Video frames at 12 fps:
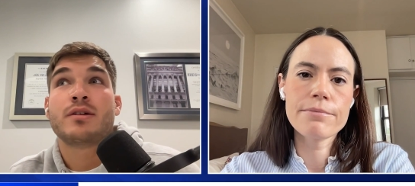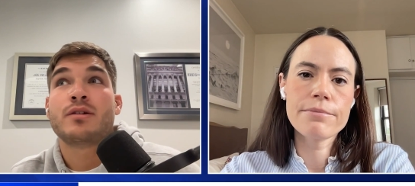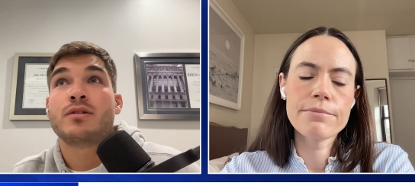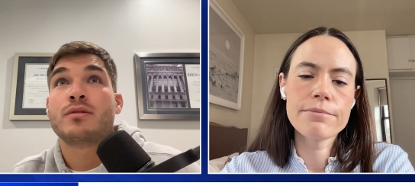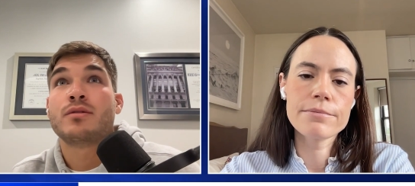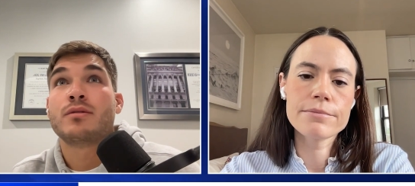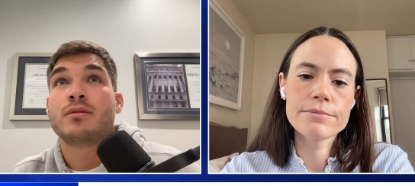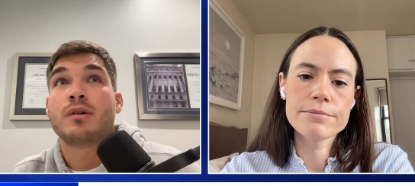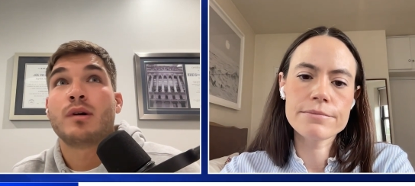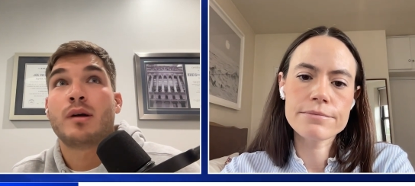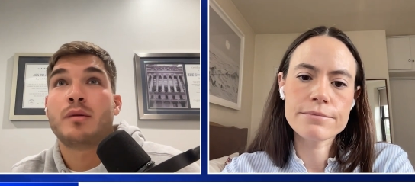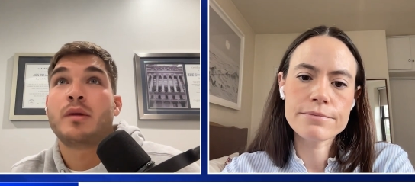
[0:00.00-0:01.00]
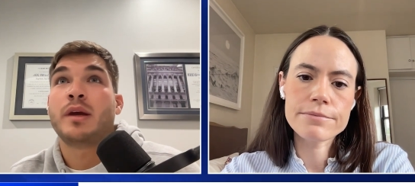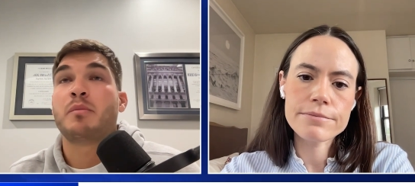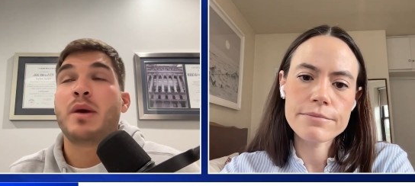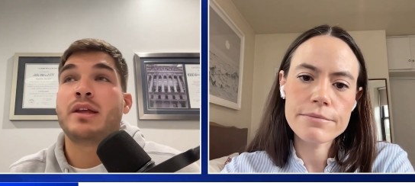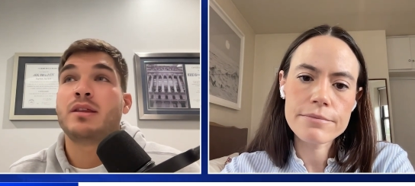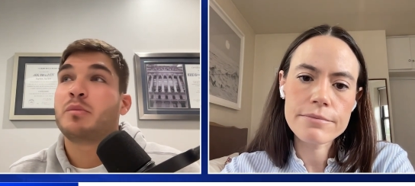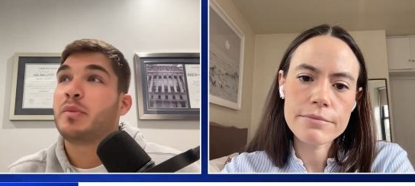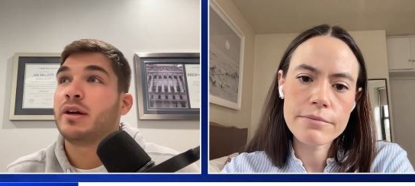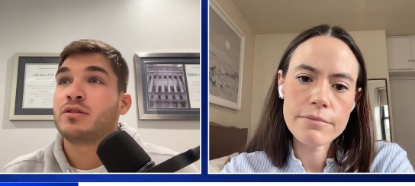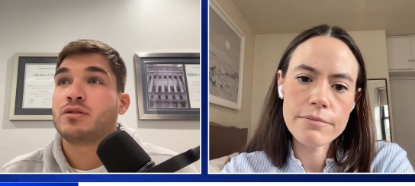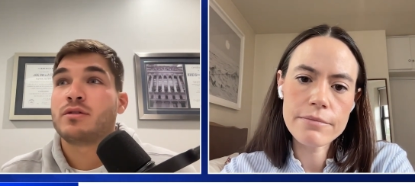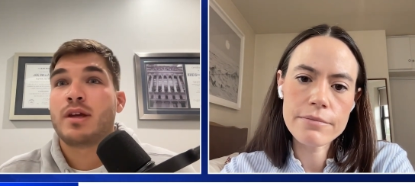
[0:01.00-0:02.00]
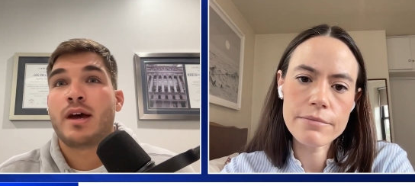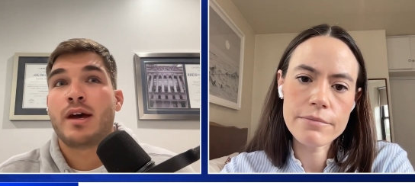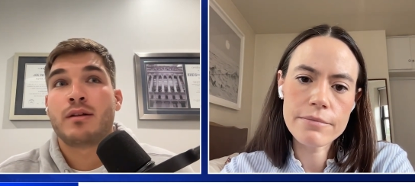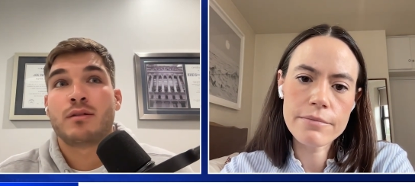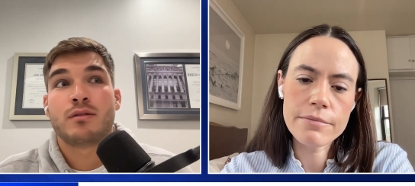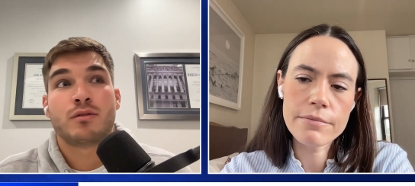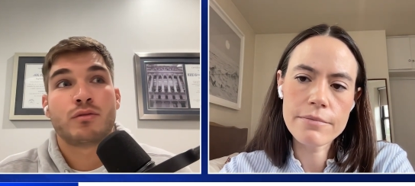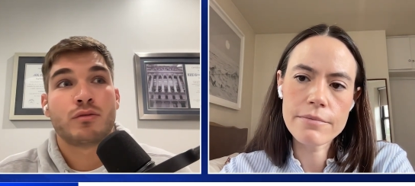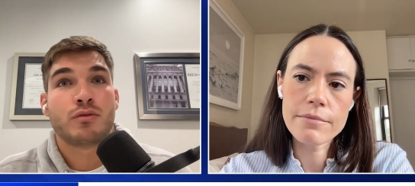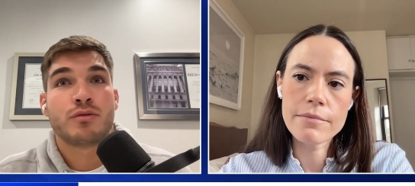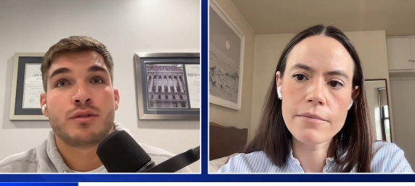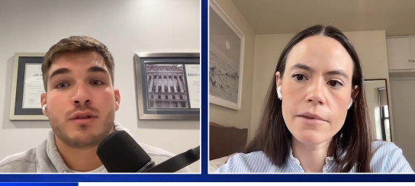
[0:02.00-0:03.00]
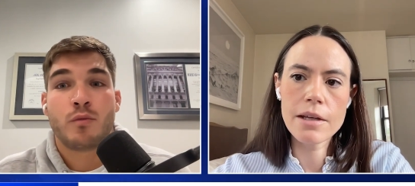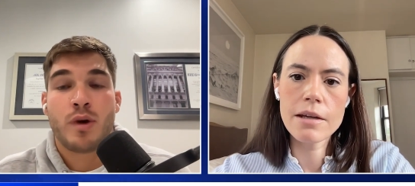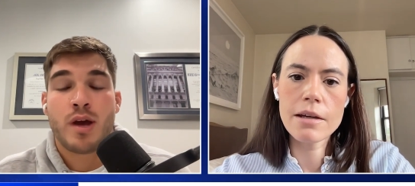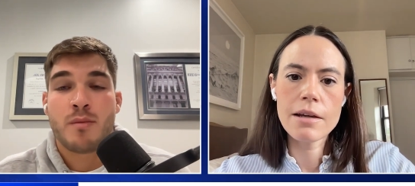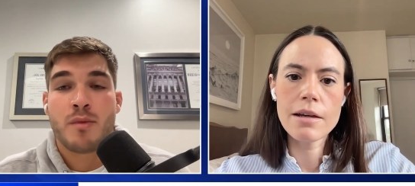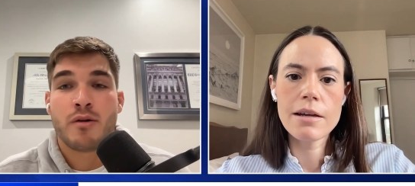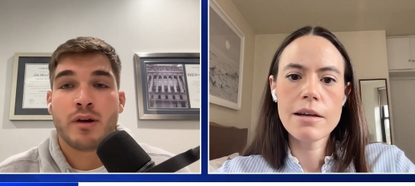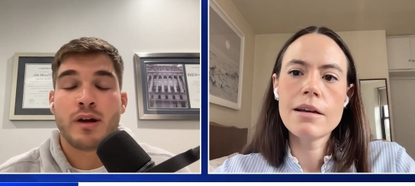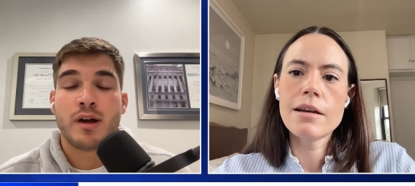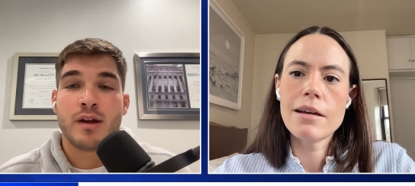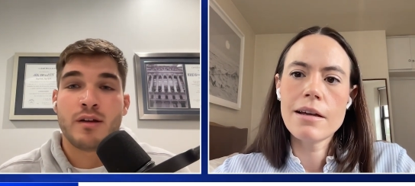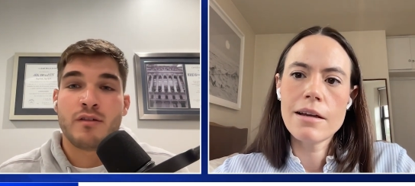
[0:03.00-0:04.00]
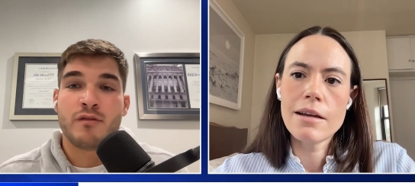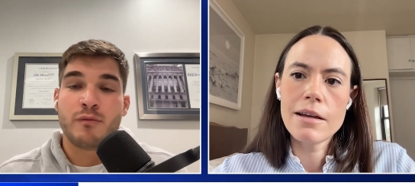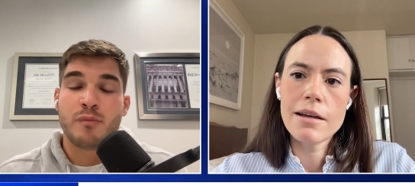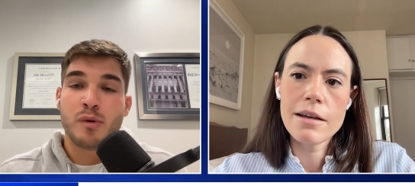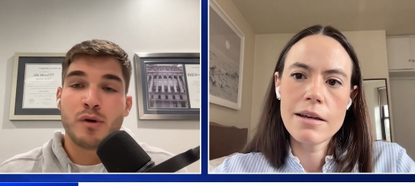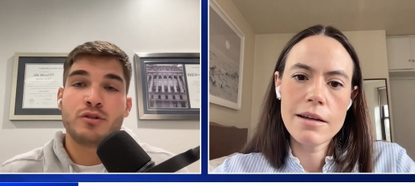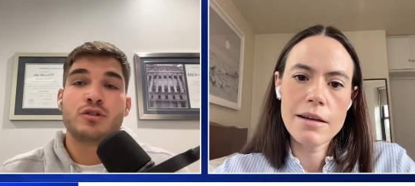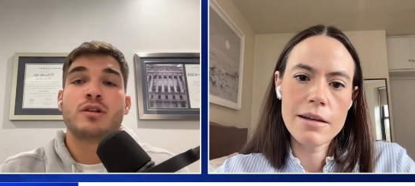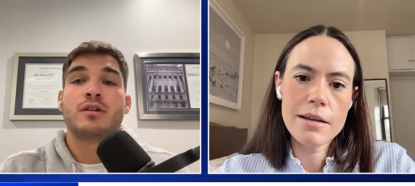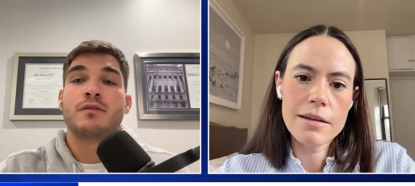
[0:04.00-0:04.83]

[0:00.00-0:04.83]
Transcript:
Speaker 1: you uh, like paint the picture that Cruise and Waymo are kind of pushing